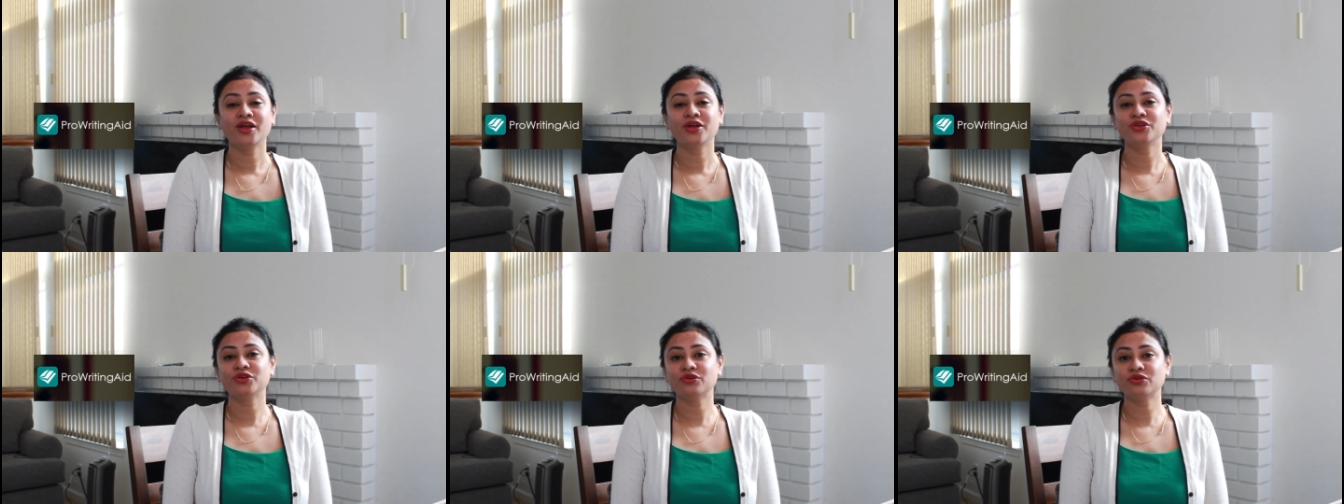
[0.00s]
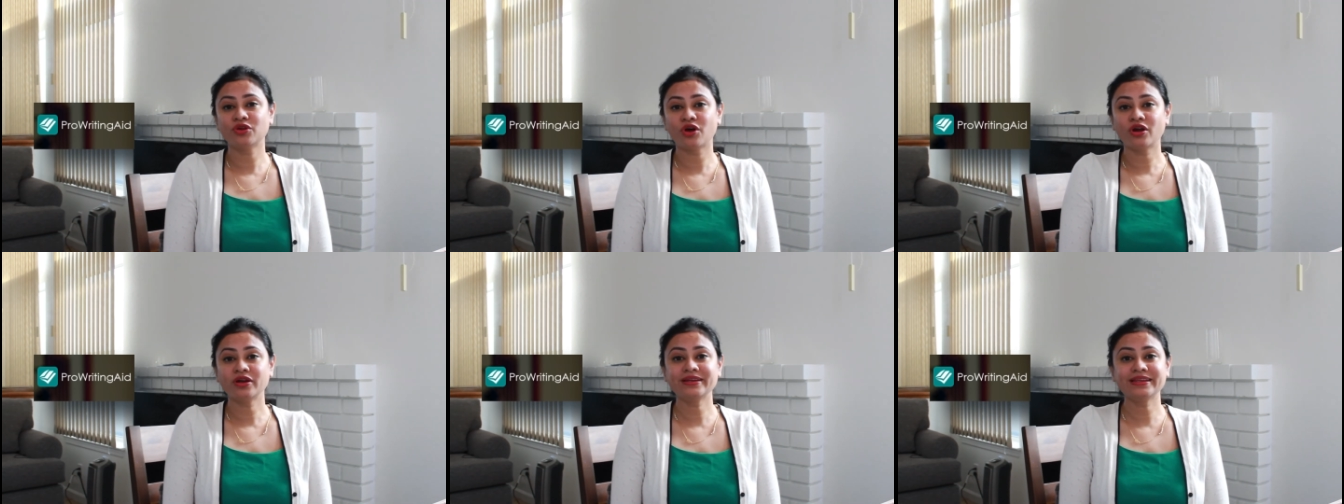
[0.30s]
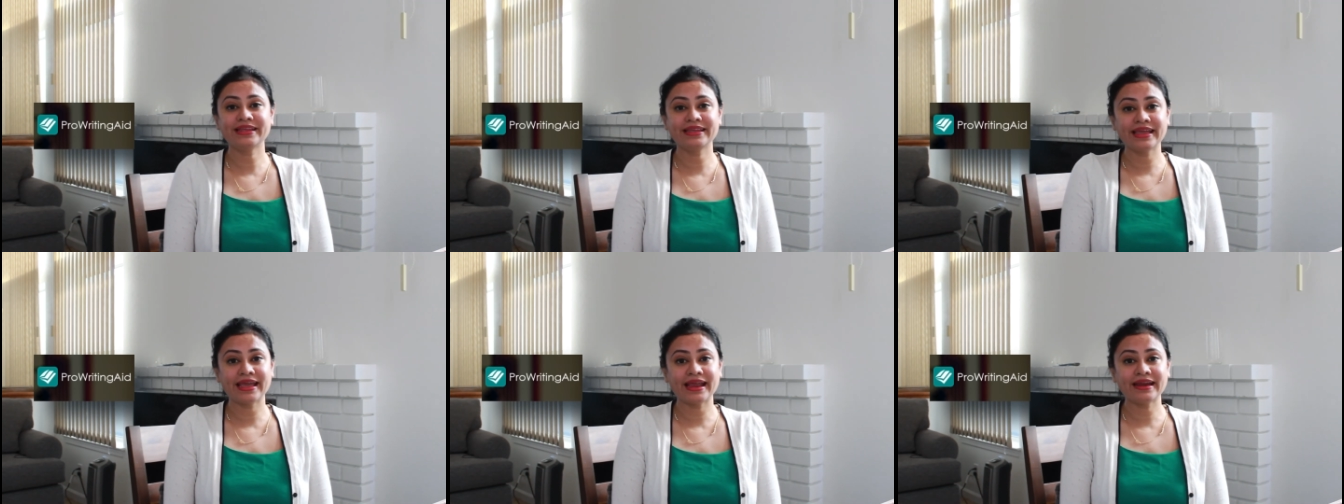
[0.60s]
you'll
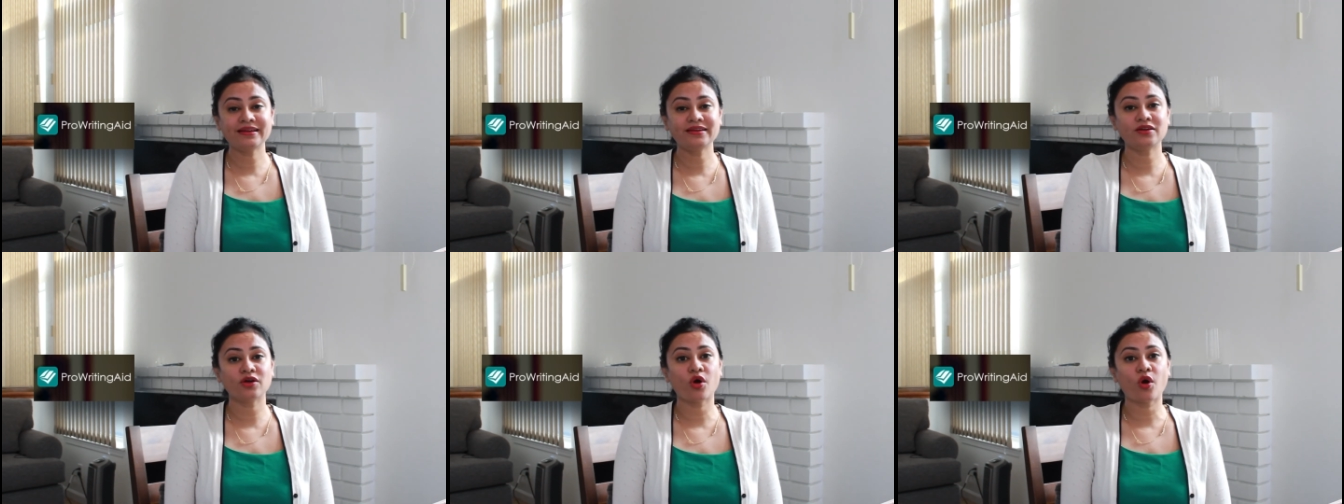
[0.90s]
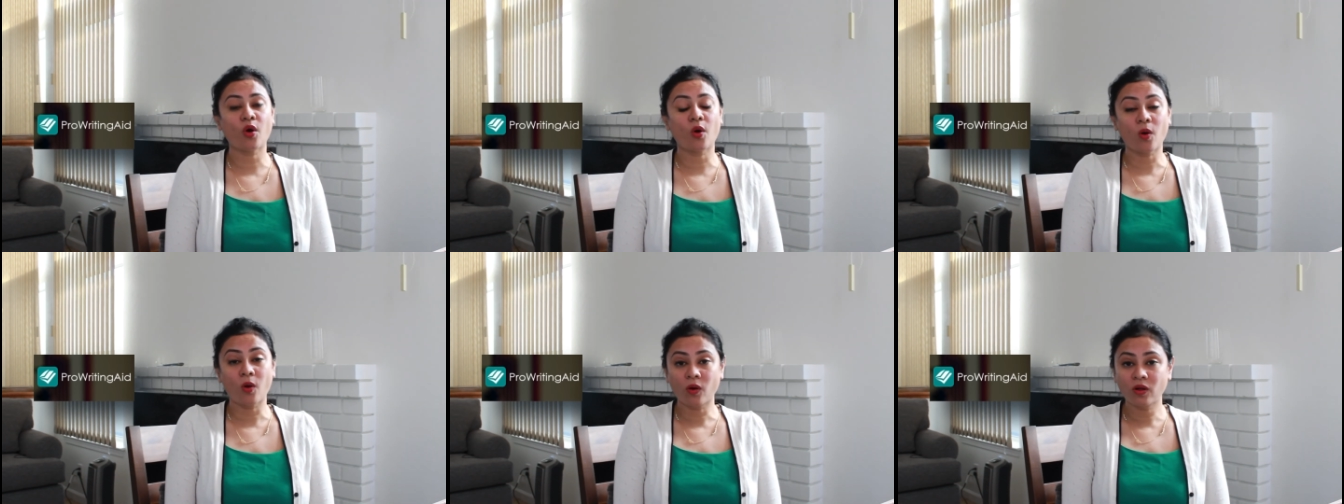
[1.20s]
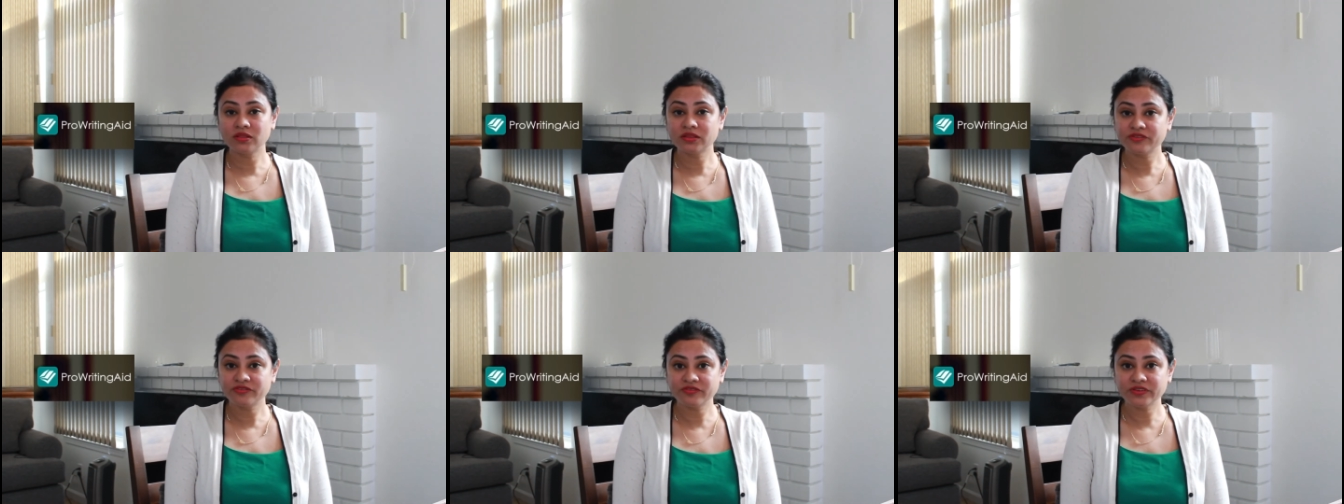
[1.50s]
not get
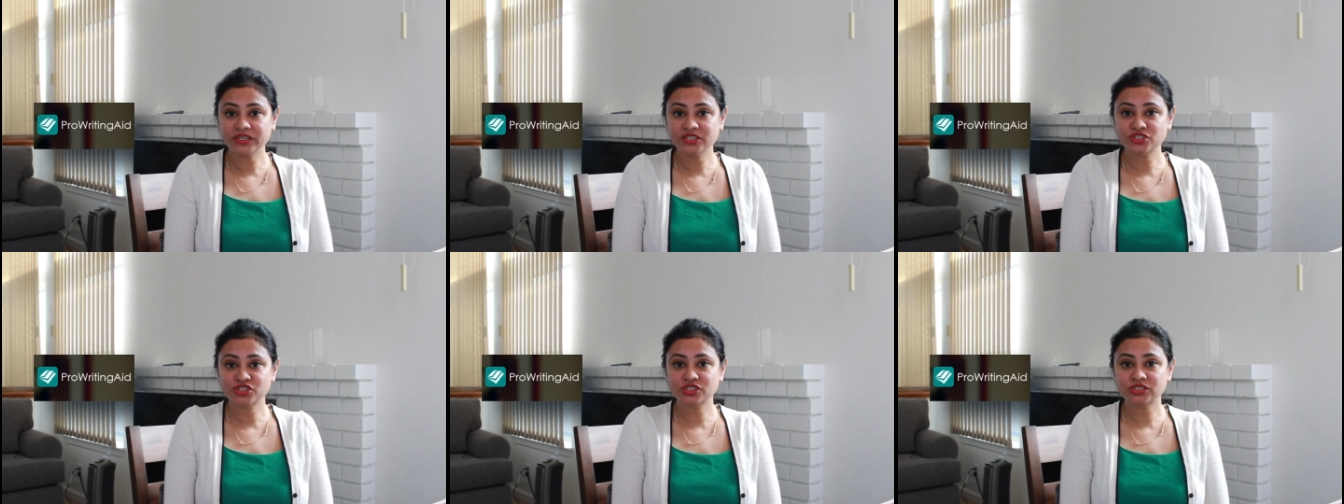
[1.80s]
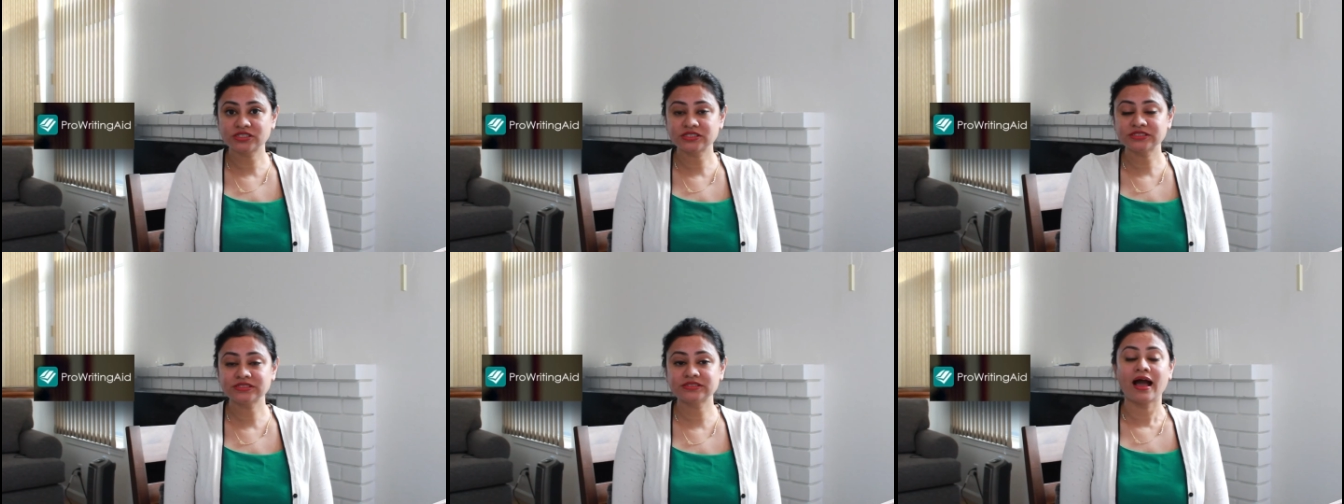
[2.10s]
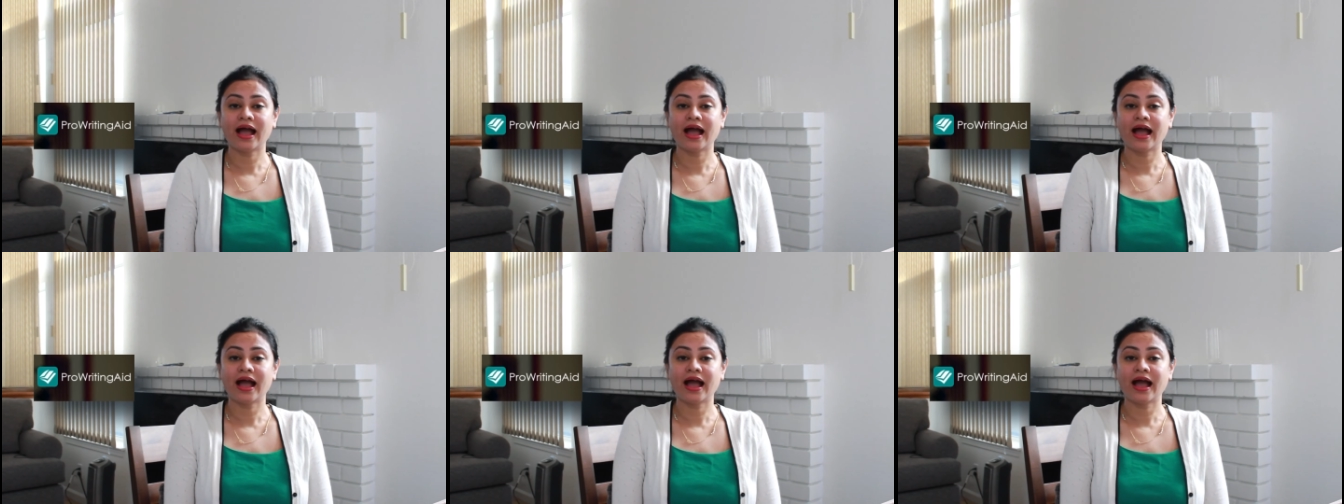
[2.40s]
all the features.